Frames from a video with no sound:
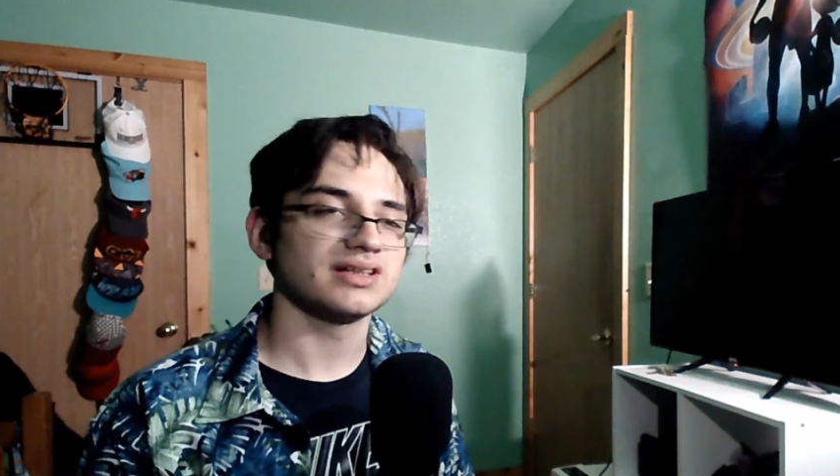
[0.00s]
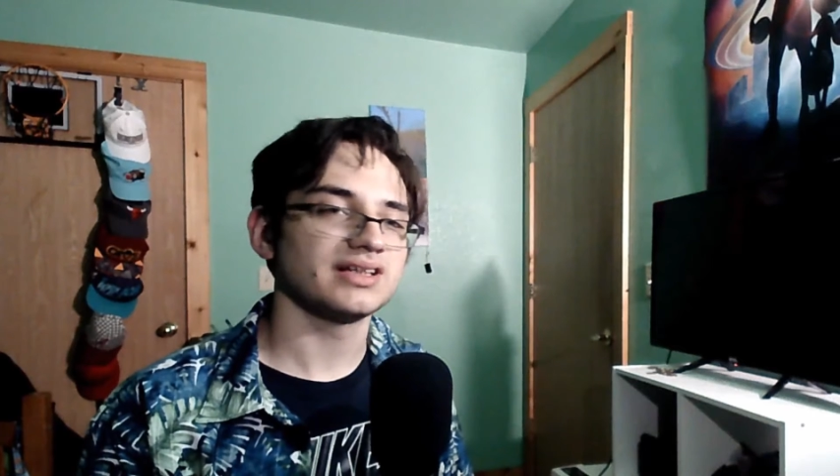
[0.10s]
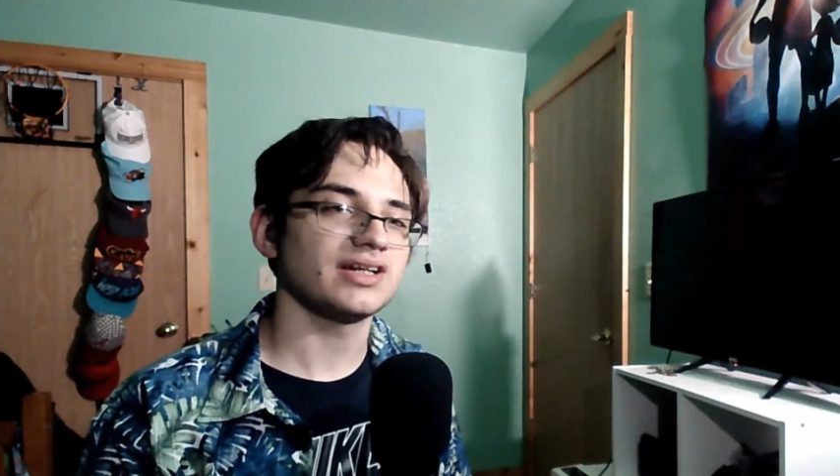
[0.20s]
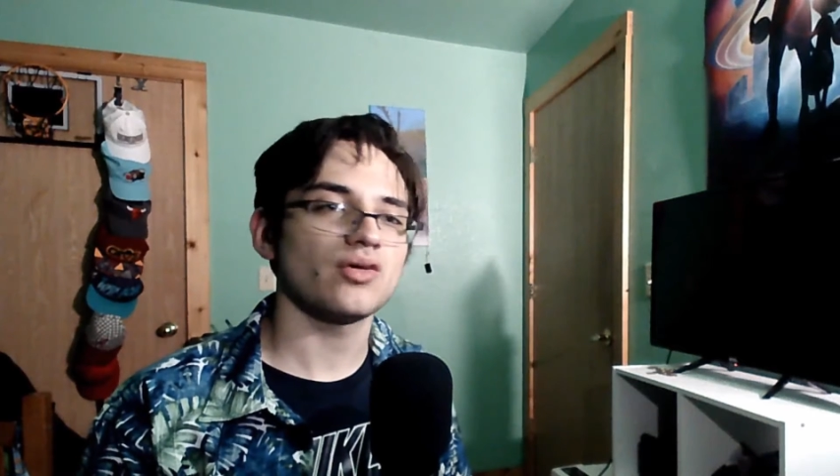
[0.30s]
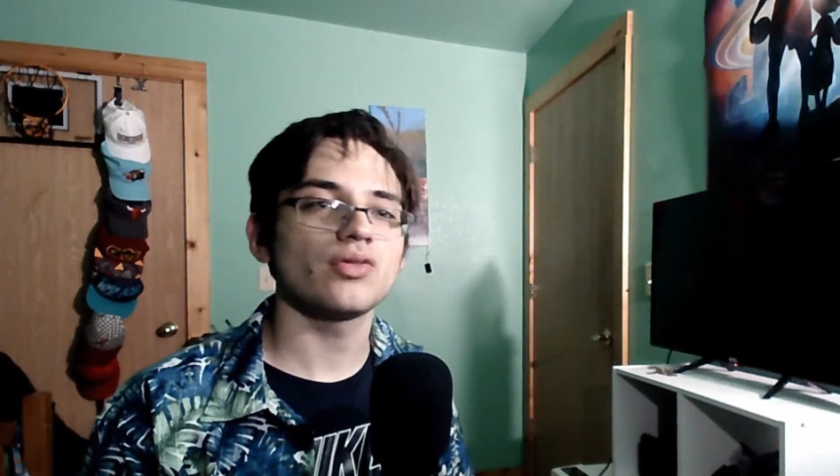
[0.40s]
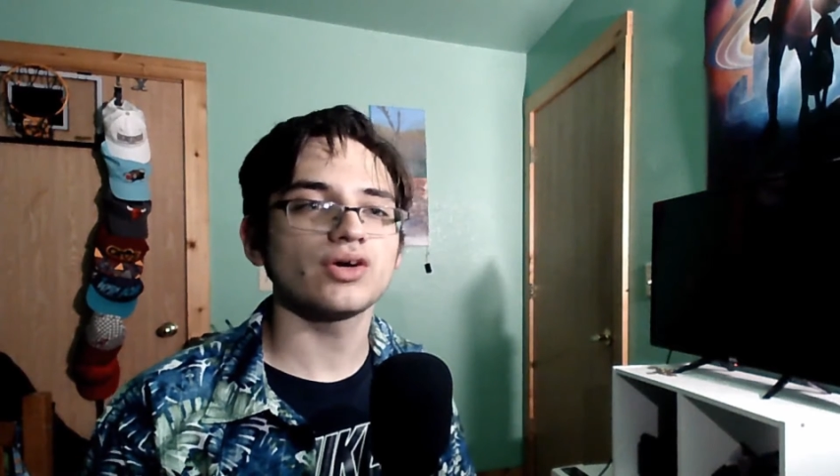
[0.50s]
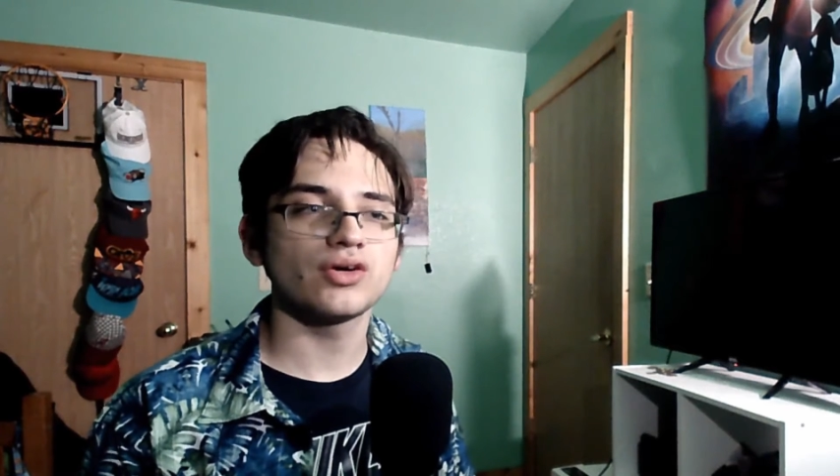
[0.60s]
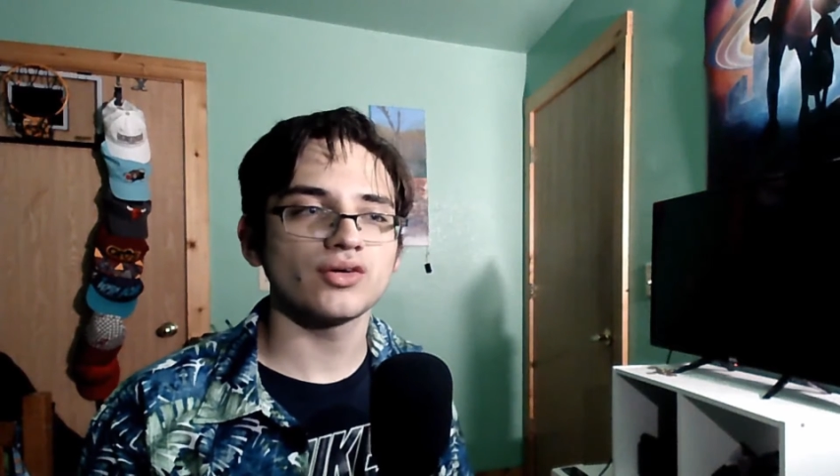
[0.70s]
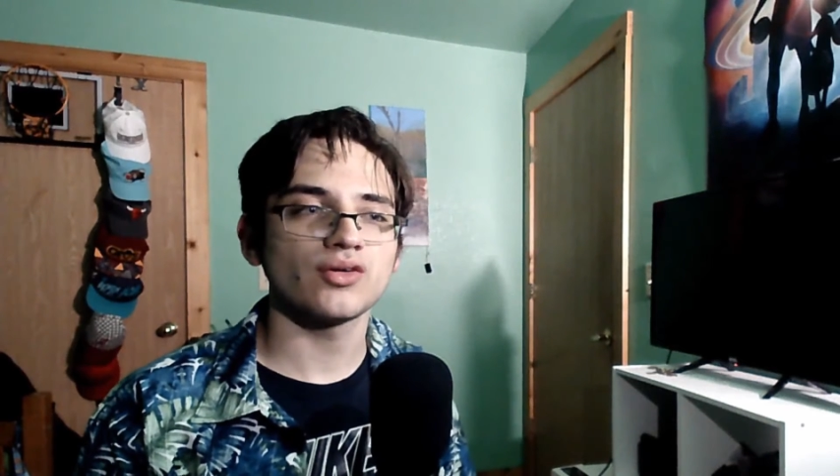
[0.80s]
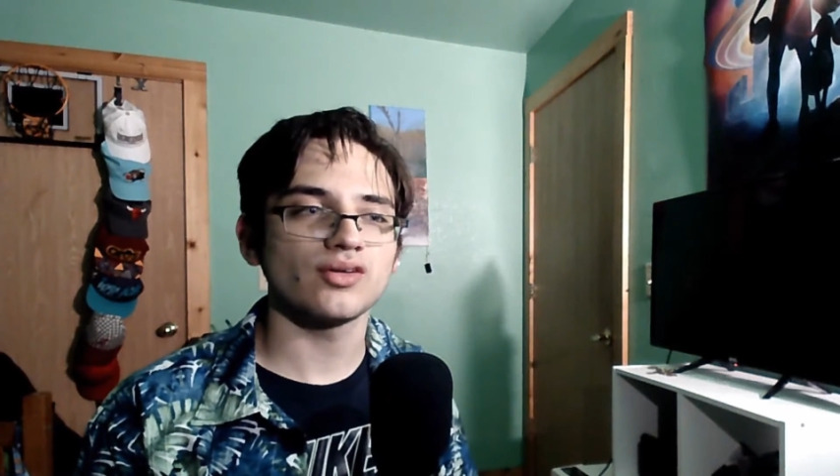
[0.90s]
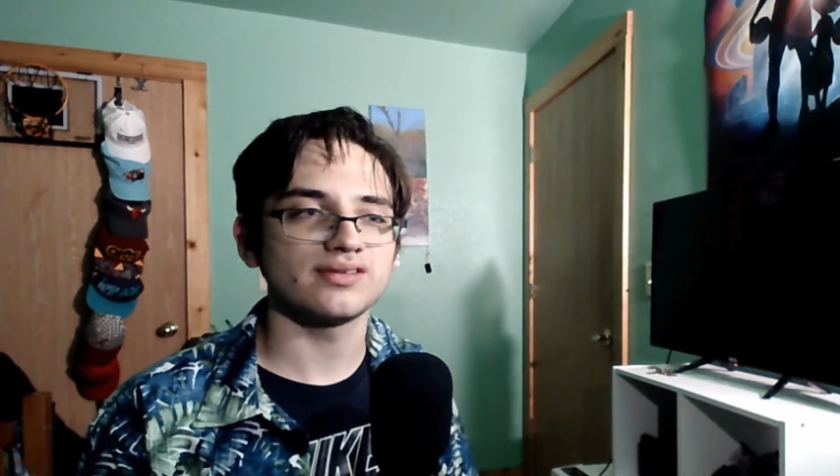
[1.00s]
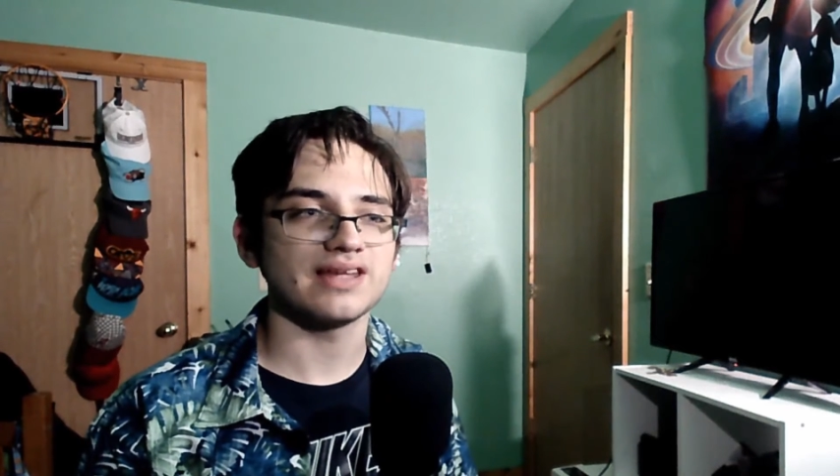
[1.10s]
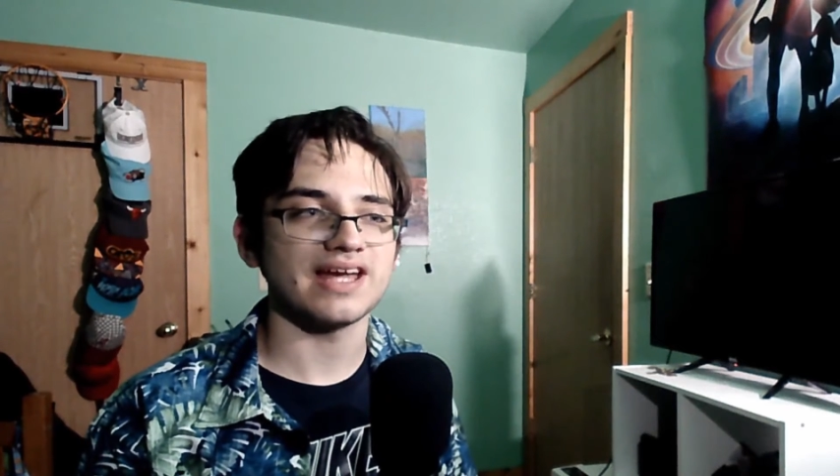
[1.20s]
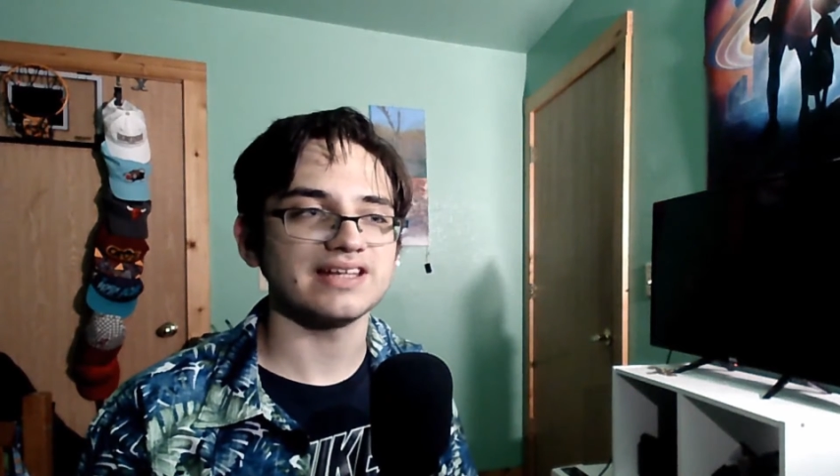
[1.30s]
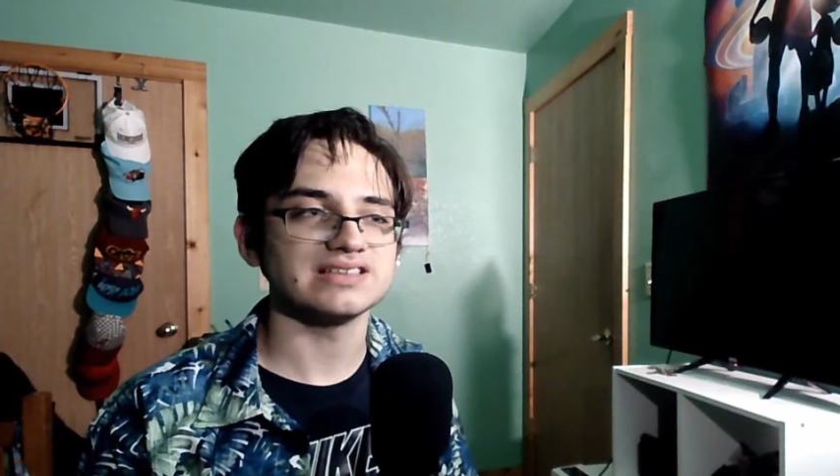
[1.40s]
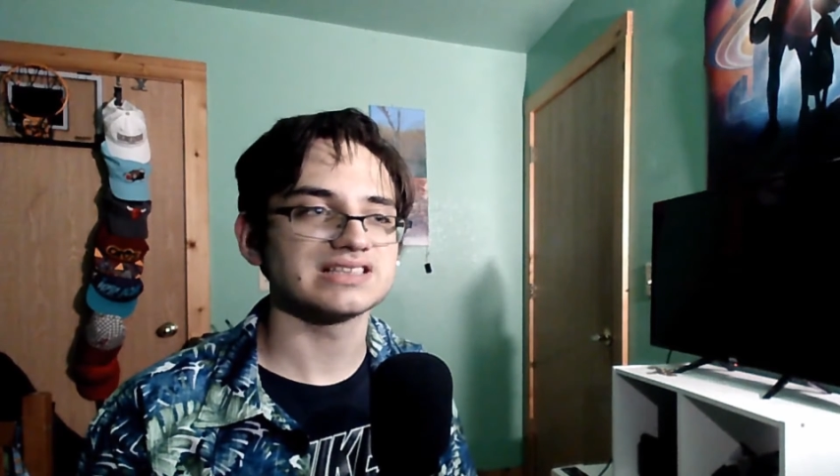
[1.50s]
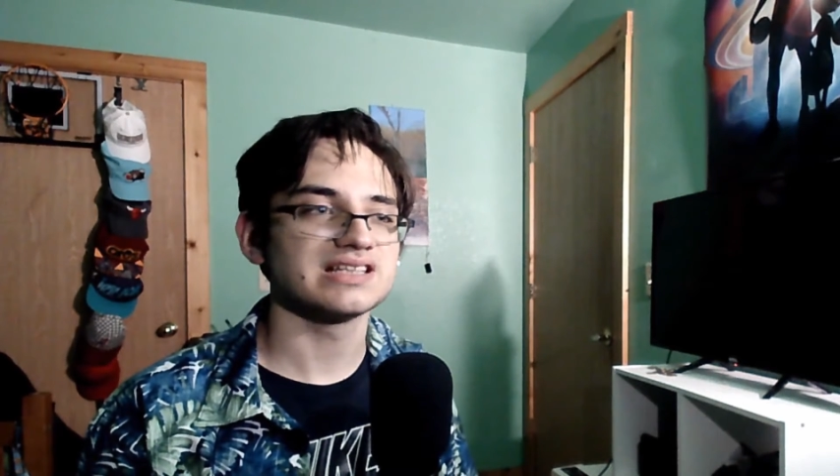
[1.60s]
You know, the good old days.